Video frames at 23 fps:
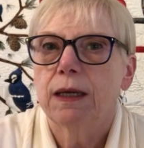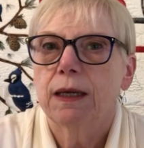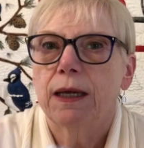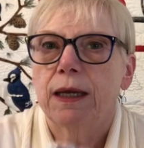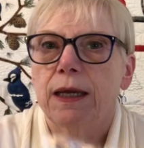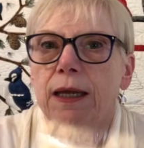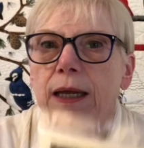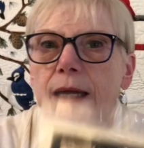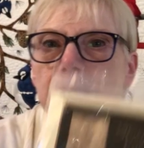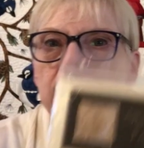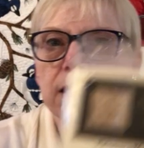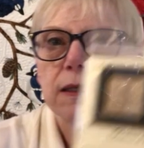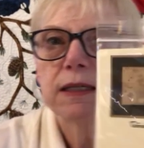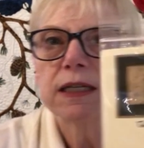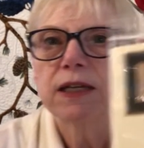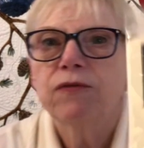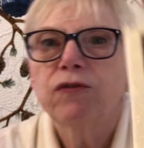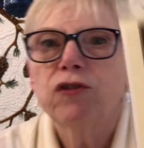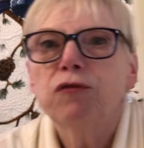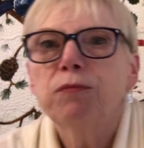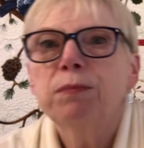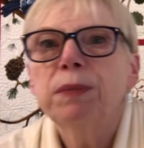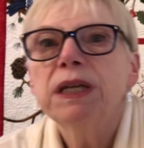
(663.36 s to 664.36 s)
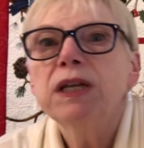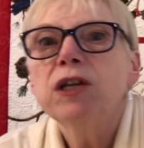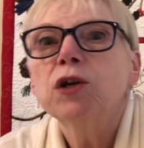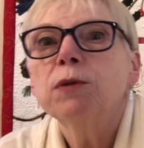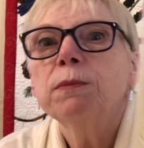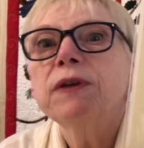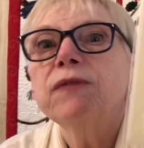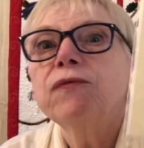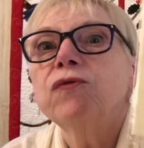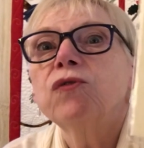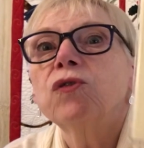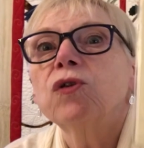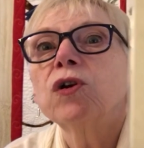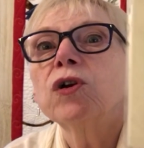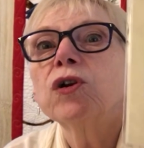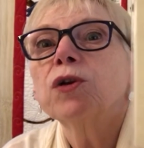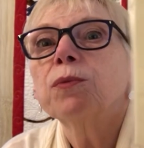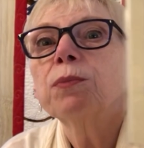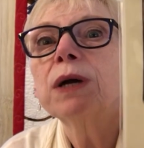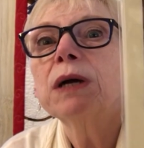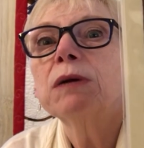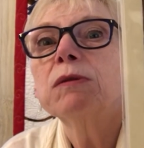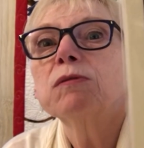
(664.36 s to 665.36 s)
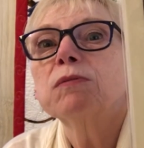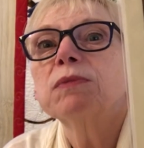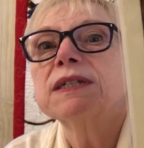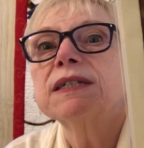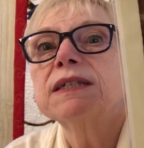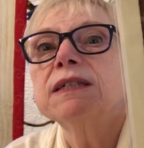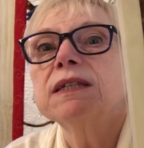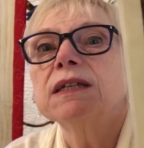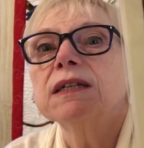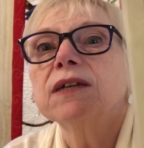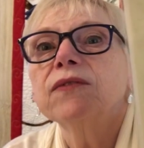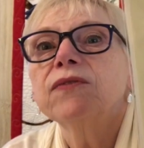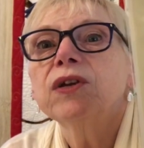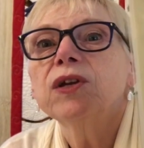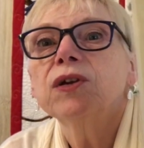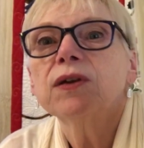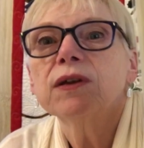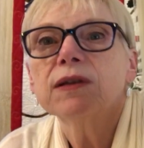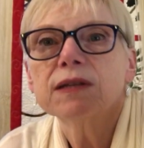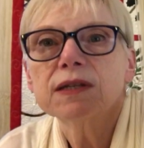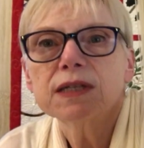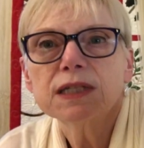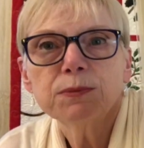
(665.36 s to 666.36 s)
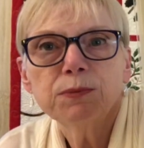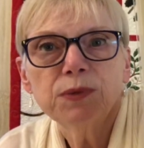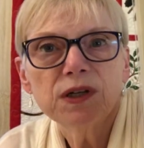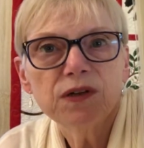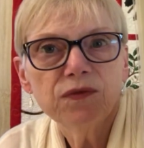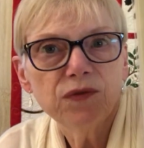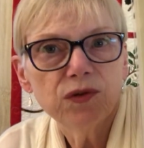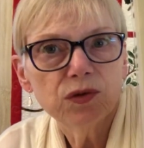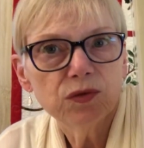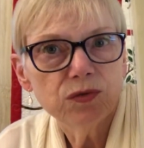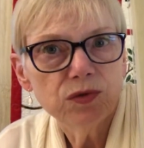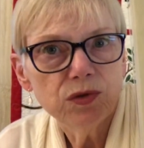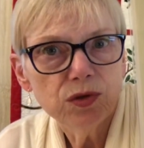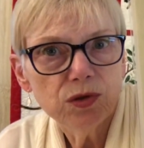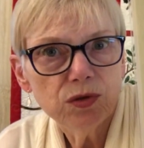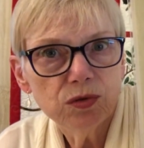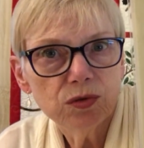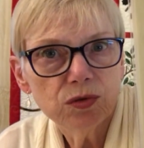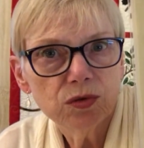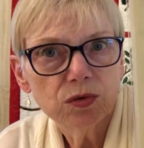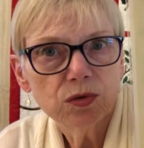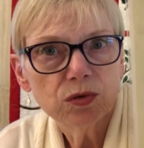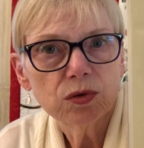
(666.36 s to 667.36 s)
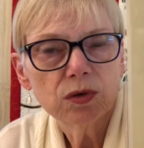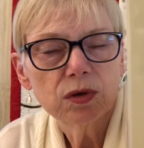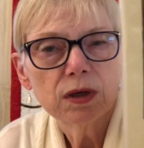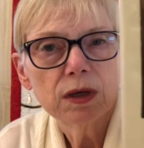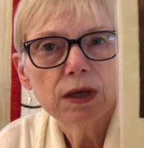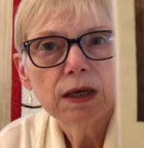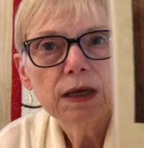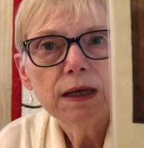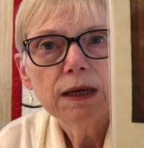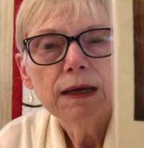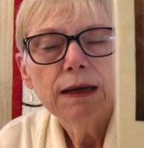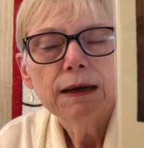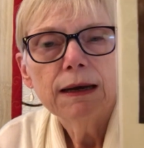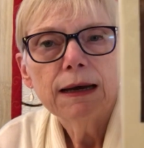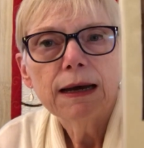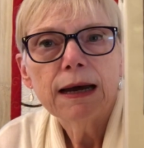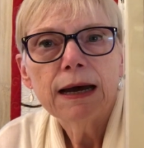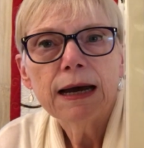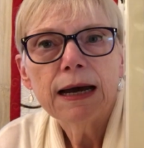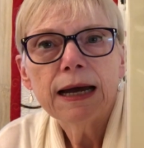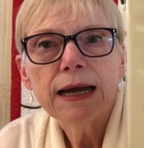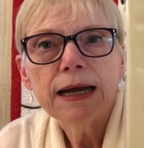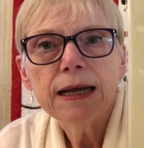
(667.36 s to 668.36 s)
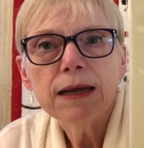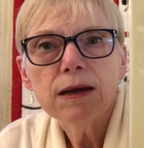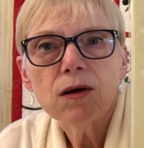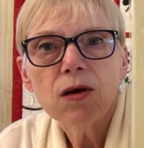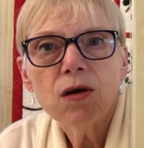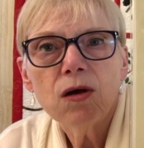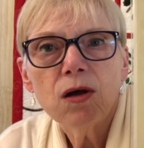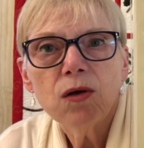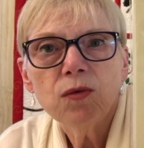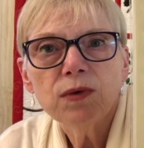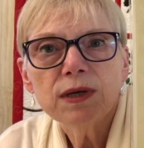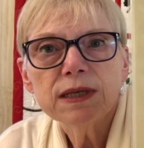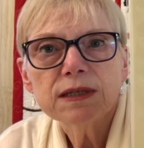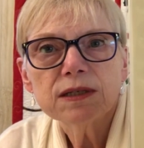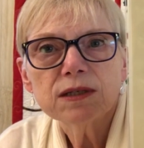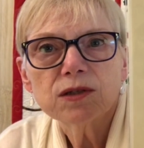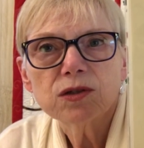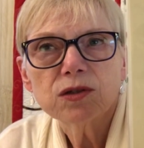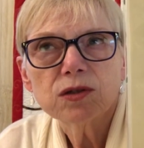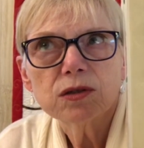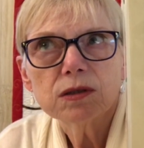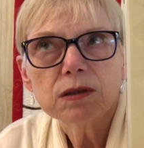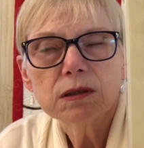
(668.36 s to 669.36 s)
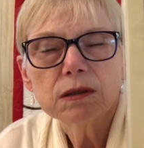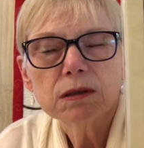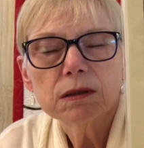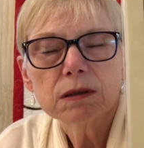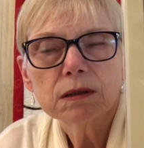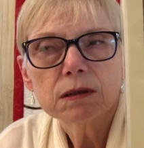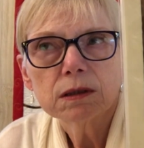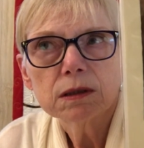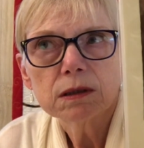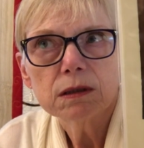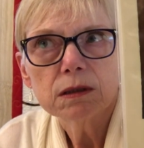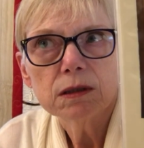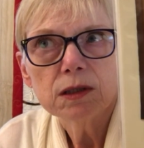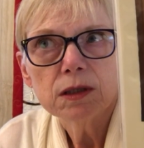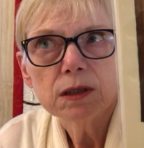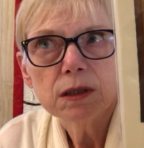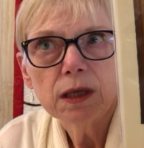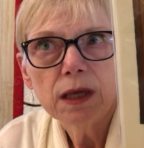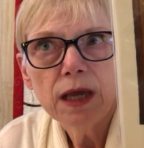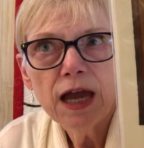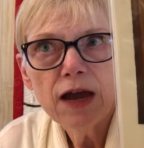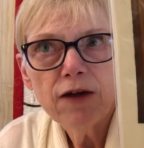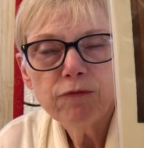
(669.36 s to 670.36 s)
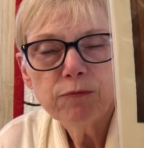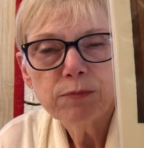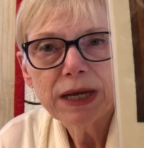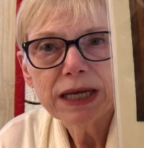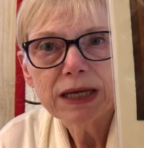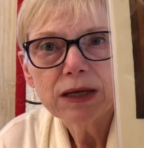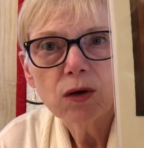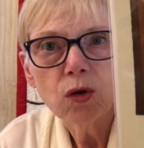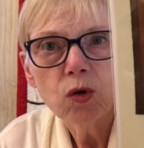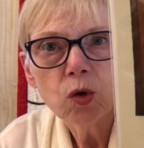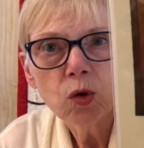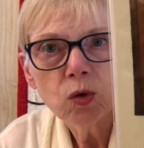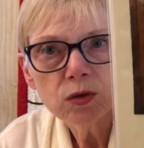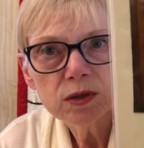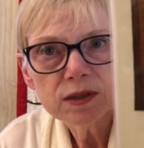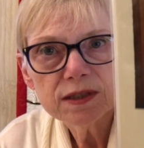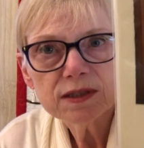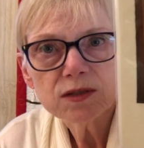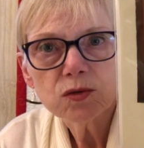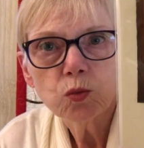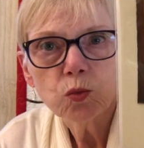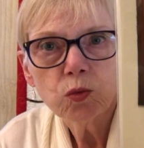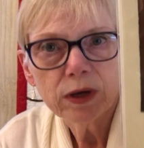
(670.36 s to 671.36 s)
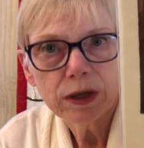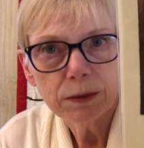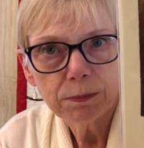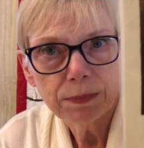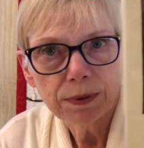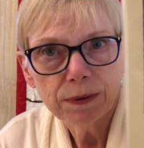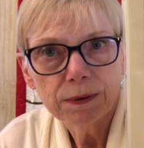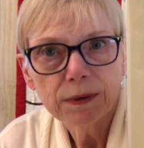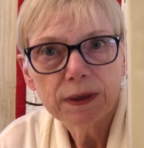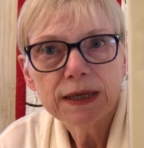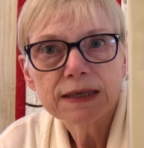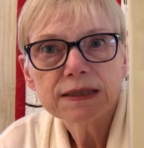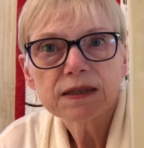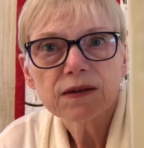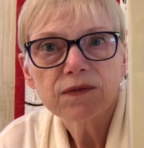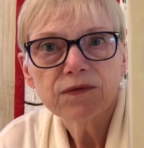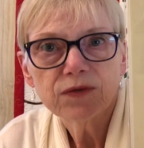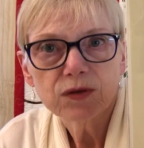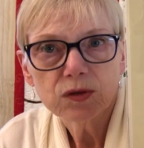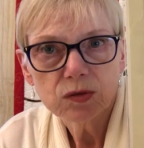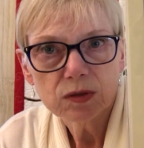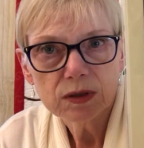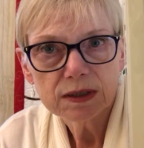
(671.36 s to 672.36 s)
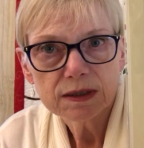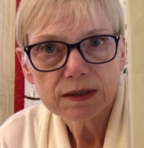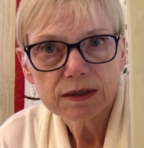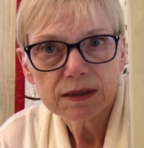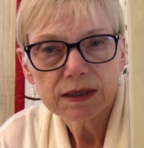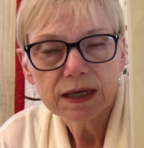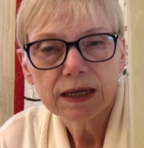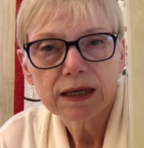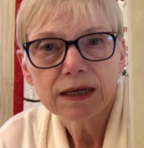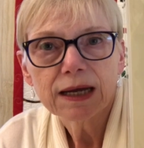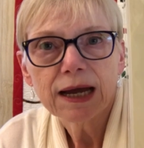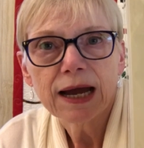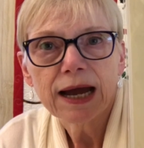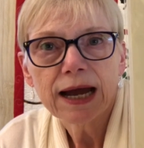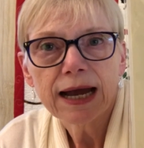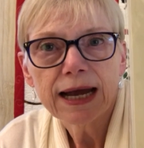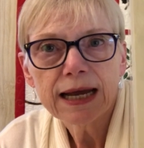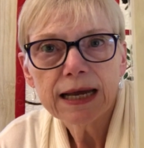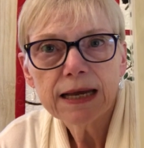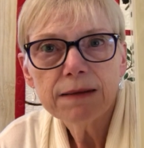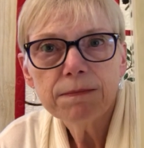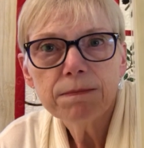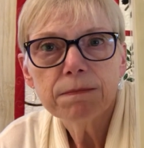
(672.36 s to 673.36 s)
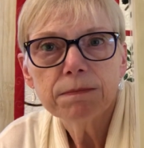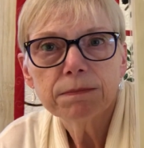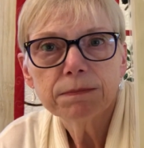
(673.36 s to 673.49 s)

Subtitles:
And if you've been here before, you're probably sick of hearing this, but if you're new, I always have my oldest WIP as a focus, and I